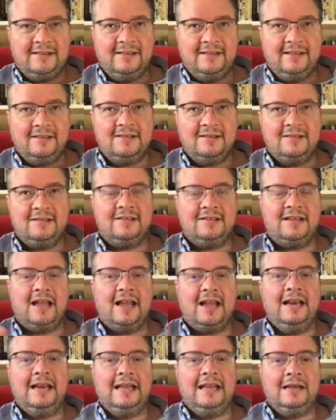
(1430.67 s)
the
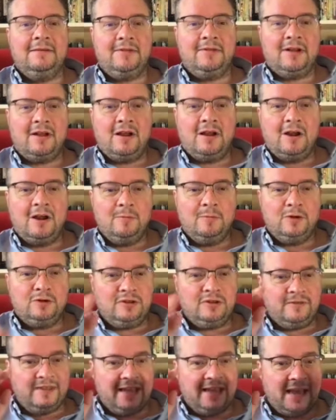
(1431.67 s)
styling of the car much
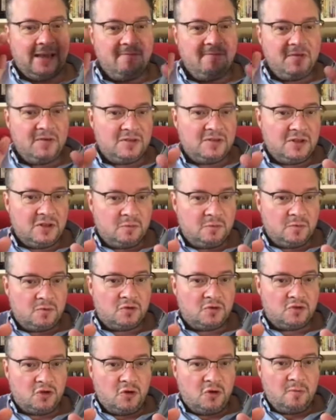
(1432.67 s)
if the emphasis was
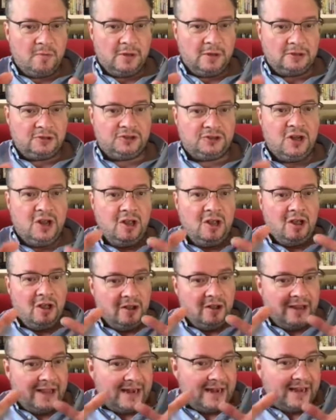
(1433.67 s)
so much
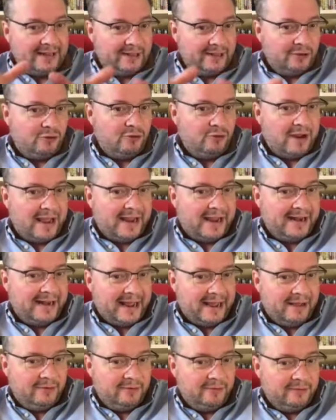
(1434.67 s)
on getting the drag
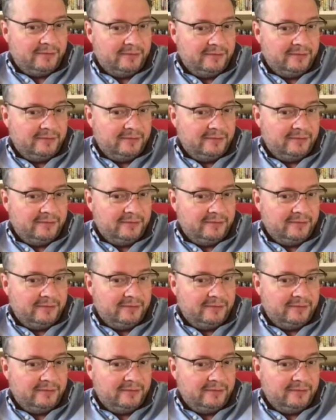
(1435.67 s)
down?